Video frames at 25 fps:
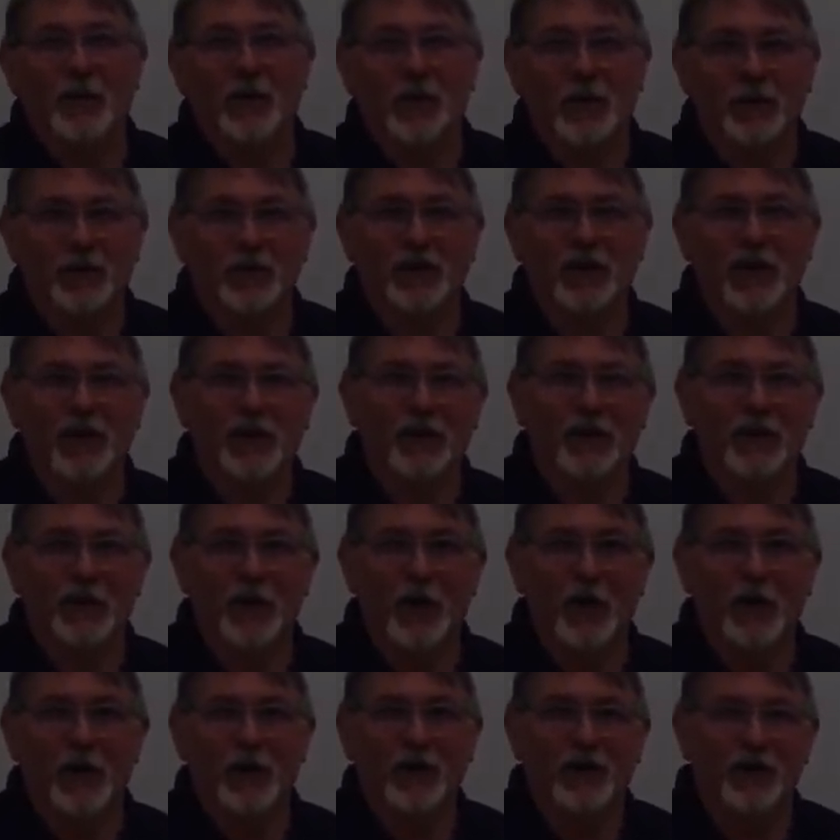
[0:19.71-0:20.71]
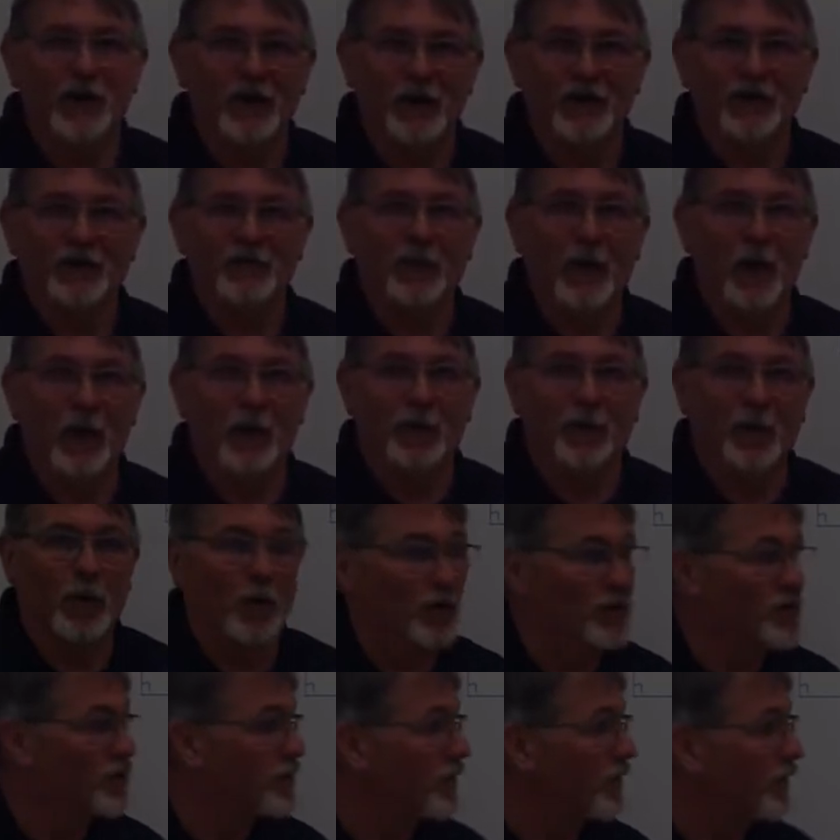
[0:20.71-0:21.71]
We only need to know a small
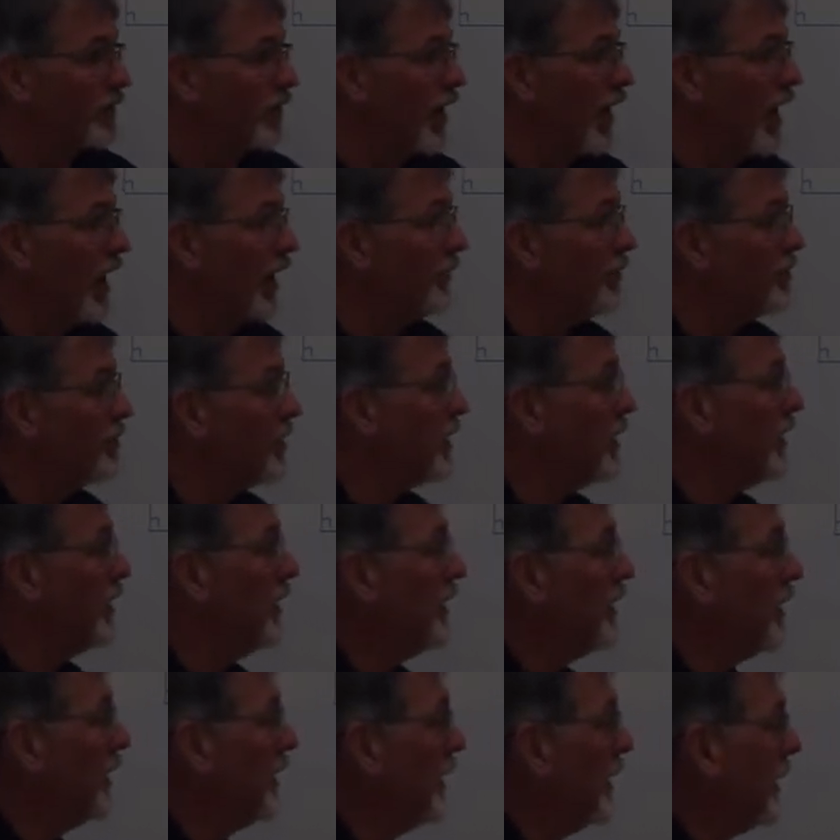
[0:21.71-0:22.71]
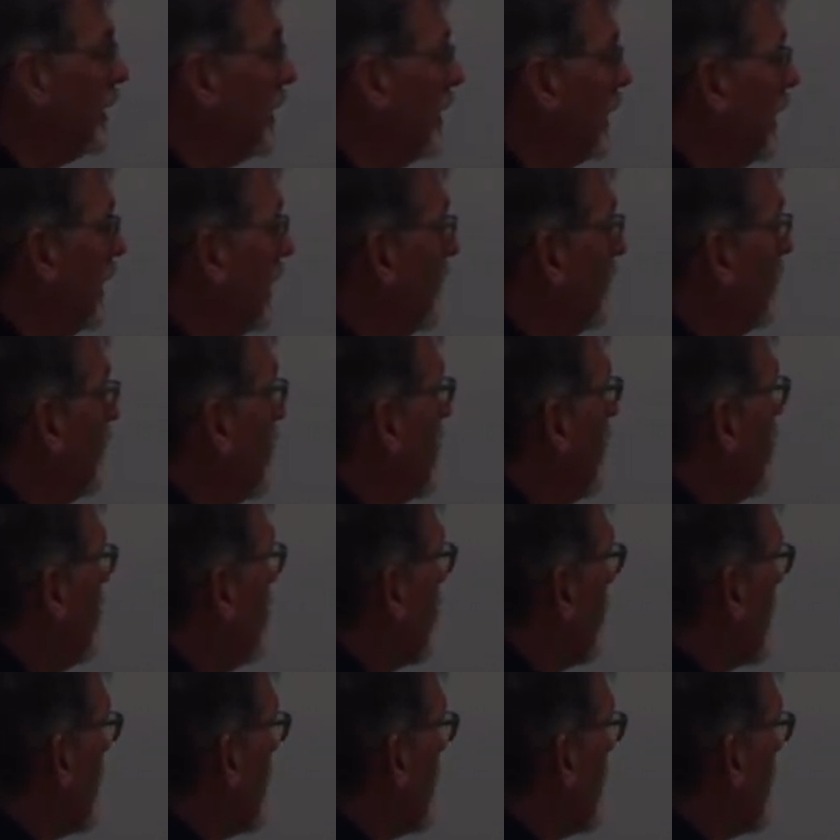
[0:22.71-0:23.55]
portion of that. We're